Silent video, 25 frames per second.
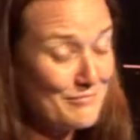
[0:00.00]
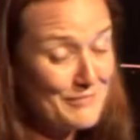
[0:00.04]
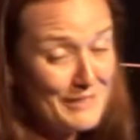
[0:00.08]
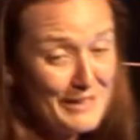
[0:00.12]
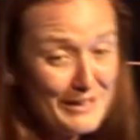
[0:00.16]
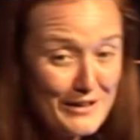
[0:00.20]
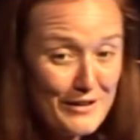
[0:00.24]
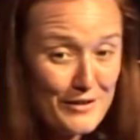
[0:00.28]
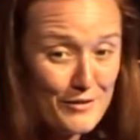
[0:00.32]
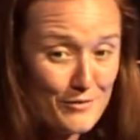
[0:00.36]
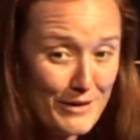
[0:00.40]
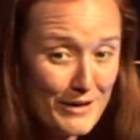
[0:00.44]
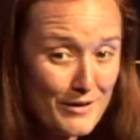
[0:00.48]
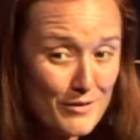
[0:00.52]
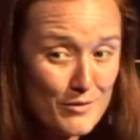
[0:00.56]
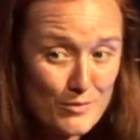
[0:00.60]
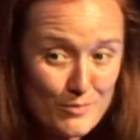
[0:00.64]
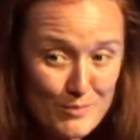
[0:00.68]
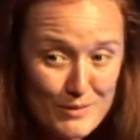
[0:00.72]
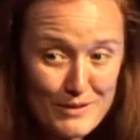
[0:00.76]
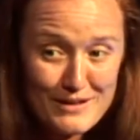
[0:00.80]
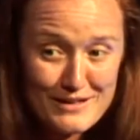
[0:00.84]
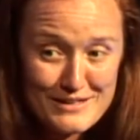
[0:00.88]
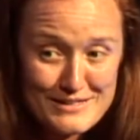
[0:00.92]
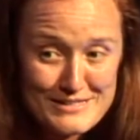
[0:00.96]
another round of
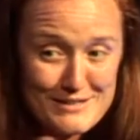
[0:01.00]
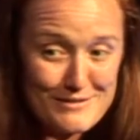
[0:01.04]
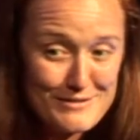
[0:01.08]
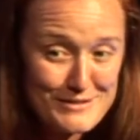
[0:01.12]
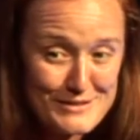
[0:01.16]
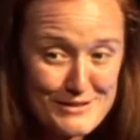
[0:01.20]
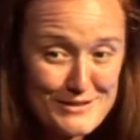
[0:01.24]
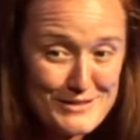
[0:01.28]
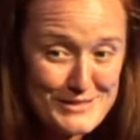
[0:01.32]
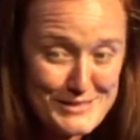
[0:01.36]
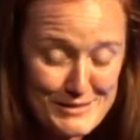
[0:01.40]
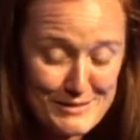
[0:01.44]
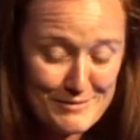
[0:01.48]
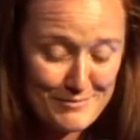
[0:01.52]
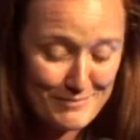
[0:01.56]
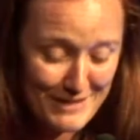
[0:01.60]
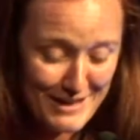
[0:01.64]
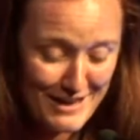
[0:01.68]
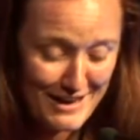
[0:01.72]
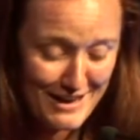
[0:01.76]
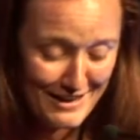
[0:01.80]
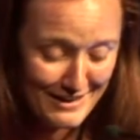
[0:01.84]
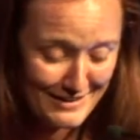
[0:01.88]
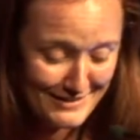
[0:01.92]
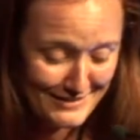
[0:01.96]
applause. That was awesome.
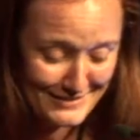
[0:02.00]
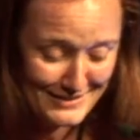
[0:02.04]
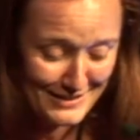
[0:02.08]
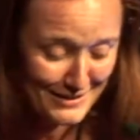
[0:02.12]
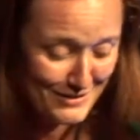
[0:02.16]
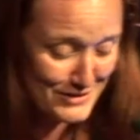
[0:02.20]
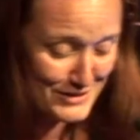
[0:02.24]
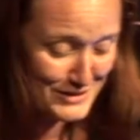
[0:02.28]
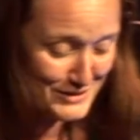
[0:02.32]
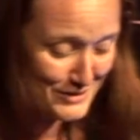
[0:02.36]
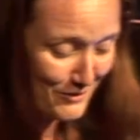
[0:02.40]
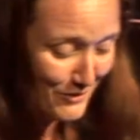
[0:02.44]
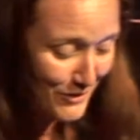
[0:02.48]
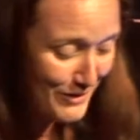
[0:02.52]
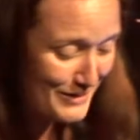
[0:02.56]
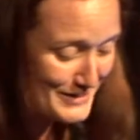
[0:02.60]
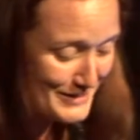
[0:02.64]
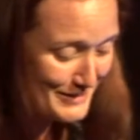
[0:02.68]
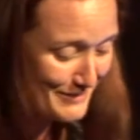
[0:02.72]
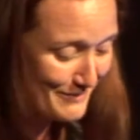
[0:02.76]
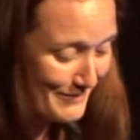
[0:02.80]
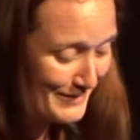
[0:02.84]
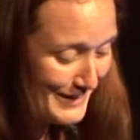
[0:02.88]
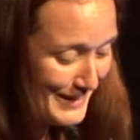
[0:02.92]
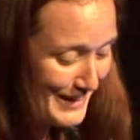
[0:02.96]
Yeah, that was so
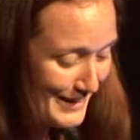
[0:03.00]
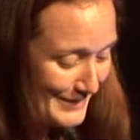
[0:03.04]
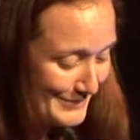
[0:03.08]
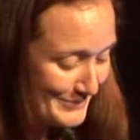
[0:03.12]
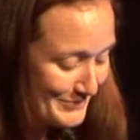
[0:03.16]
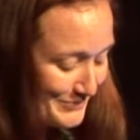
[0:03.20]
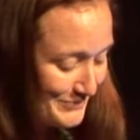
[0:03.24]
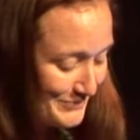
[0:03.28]
awesome. Yeah.